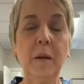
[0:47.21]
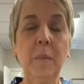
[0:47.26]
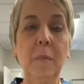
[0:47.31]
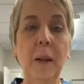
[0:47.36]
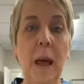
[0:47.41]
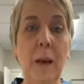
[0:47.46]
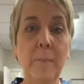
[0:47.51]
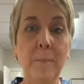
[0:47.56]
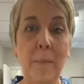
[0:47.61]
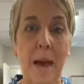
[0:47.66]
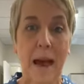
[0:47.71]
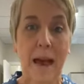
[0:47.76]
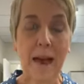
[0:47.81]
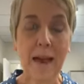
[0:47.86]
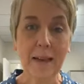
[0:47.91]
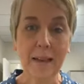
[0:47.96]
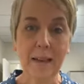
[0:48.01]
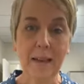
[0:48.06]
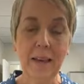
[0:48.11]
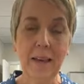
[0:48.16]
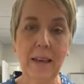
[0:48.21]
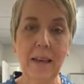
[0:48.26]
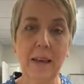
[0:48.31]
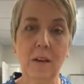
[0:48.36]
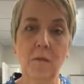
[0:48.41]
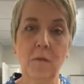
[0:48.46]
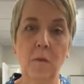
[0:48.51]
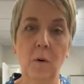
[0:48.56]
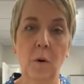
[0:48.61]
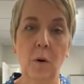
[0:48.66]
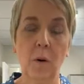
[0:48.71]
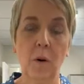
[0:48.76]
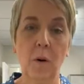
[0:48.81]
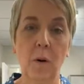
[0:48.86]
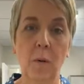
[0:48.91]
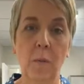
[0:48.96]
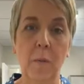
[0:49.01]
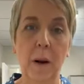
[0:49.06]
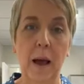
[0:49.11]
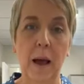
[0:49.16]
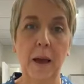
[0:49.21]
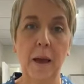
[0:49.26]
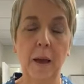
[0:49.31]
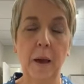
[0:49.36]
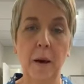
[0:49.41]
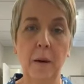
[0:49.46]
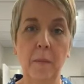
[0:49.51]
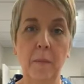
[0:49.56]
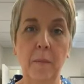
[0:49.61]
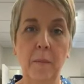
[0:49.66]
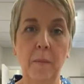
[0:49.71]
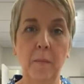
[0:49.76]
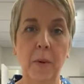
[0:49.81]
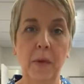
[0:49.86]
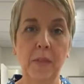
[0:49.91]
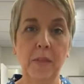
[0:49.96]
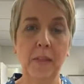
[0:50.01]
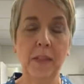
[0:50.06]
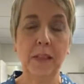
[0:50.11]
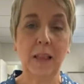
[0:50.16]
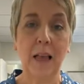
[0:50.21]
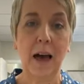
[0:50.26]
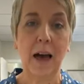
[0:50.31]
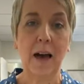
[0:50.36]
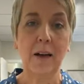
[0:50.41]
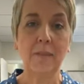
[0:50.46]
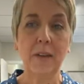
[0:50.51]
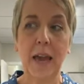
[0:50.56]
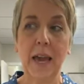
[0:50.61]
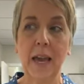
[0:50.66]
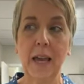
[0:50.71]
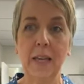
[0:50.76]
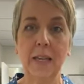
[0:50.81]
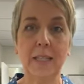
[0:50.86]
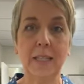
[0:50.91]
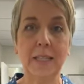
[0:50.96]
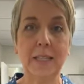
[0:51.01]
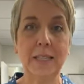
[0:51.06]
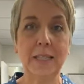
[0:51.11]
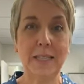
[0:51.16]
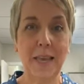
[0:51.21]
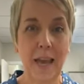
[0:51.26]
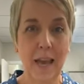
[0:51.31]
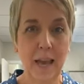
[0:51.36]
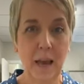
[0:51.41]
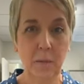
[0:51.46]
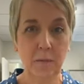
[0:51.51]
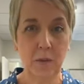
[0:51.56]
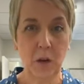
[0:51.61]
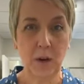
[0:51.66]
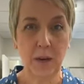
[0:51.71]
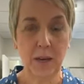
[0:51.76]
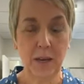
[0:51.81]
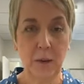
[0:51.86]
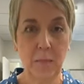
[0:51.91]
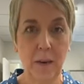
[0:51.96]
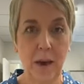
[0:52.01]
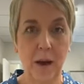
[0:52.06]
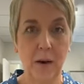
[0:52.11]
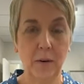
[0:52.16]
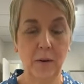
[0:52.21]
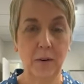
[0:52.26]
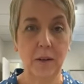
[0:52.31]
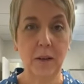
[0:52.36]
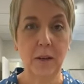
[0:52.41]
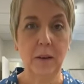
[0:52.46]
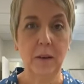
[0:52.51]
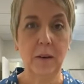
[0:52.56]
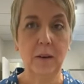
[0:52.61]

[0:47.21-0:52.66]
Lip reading: But I'm back for my monthly live, and today I'm talking about